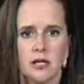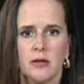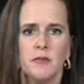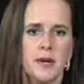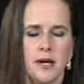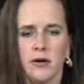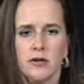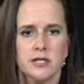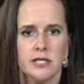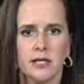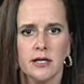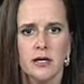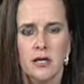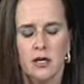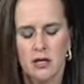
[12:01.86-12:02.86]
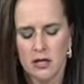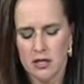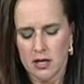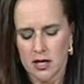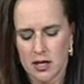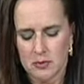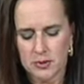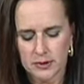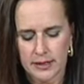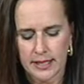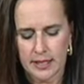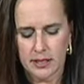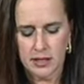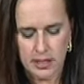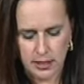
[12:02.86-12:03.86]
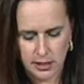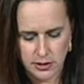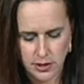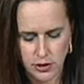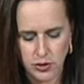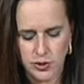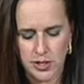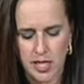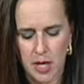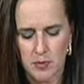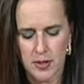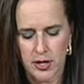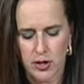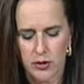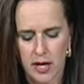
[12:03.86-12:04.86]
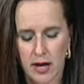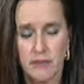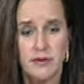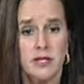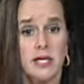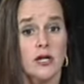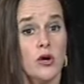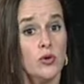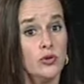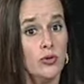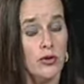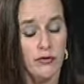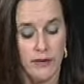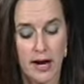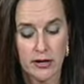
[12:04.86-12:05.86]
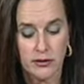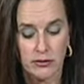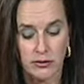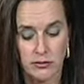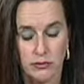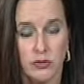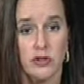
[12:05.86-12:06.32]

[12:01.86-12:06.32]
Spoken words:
the parenting plan and continues in that paragraph, and then it goes through the factors. For